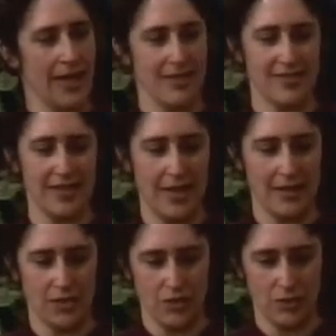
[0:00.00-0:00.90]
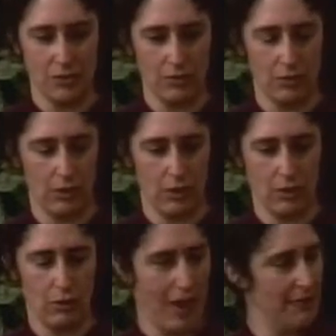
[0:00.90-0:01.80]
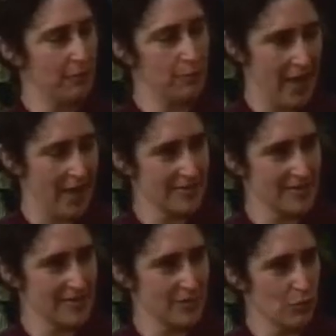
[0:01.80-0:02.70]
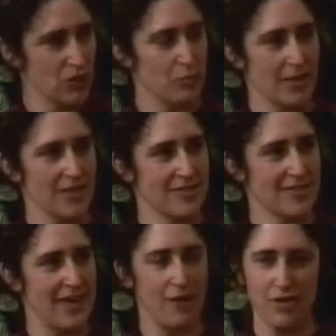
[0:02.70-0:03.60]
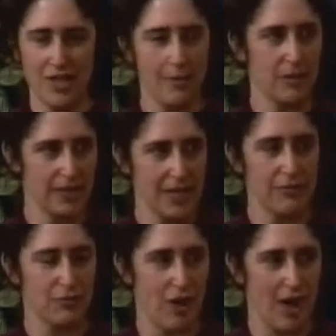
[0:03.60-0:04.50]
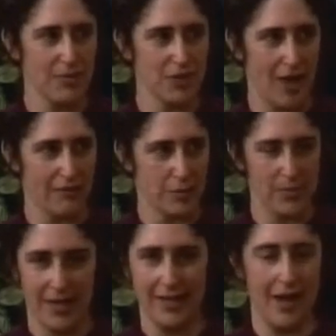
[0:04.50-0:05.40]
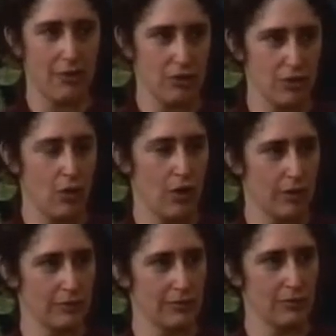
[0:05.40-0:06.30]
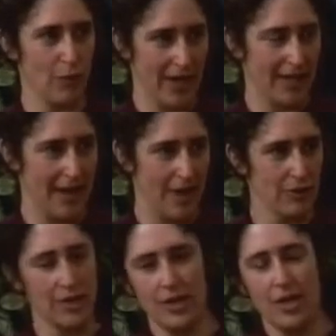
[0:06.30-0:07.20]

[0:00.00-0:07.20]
set into gravel beds, which means that every time a leaf drops, you have to pick it out or rake it out.